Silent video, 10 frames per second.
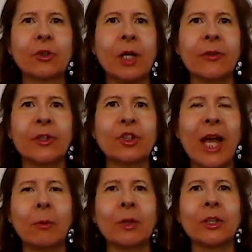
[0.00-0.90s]
the
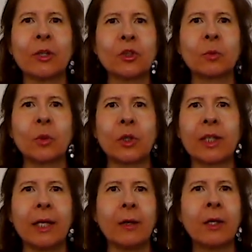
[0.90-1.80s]
chat window to work.
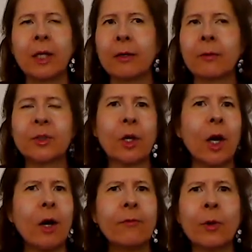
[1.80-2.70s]
It was
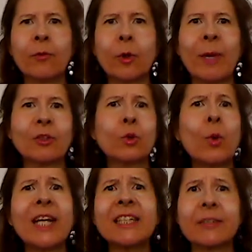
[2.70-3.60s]
all for about
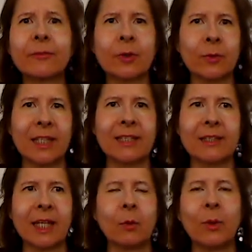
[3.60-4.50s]
20 different reasons.
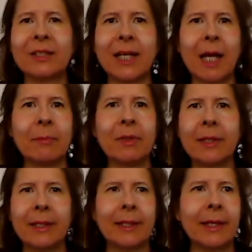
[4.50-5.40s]
Like one time,
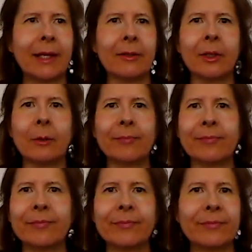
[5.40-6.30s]
I don't know,
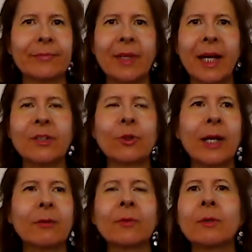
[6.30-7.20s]
I
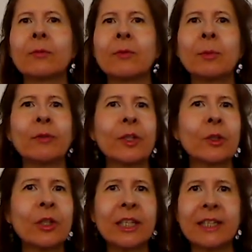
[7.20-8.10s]
tried removing
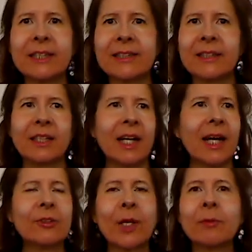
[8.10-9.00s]
cookies.
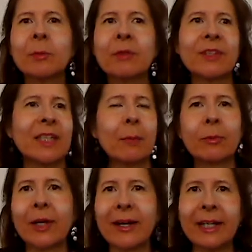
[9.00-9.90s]
I tried removing
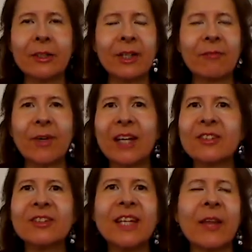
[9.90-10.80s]
temporary internet files.
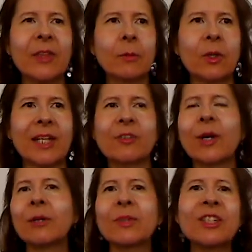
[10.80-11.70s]
Nothing worked. I
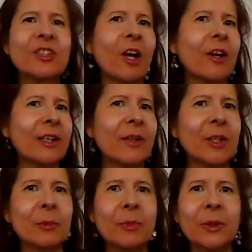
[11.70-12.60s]
tried restarting the
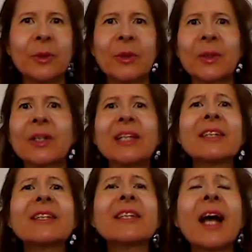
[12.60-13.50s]
computer.
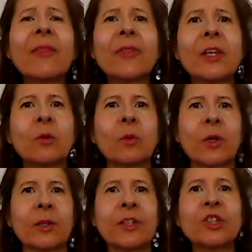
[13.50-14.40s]
Nothing
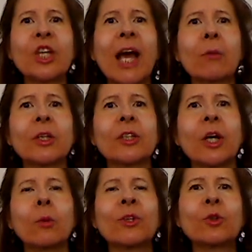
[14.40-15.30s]
worked. The chat
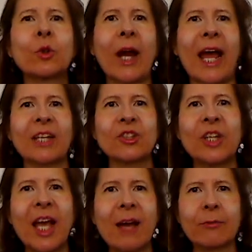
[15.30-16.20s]
window would crash
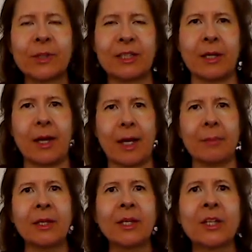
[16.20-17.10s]
every time.
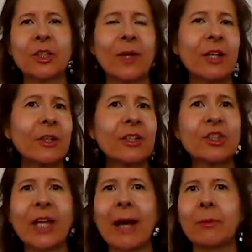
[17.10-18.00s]
So I couldn't
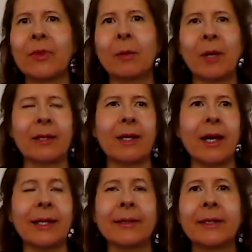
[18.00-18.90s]
chat with them
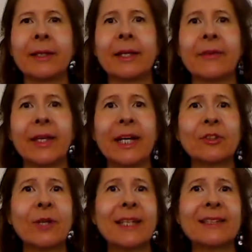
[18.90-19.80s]
online. Then I
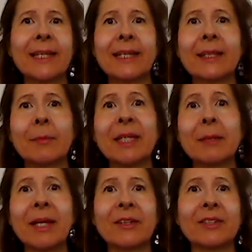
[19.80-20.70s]
tried sending them
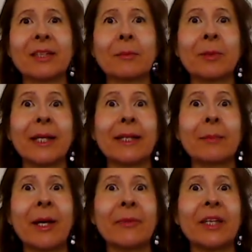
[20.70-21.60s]
emails to complain
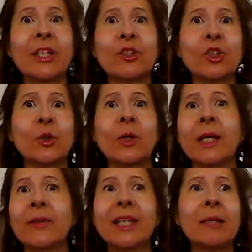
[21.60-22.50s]
about the issue.
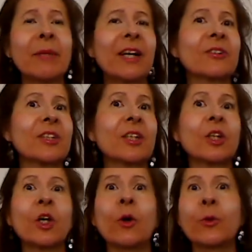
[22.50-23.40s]
The emails
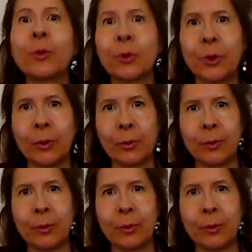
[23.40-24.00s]
didn't go through.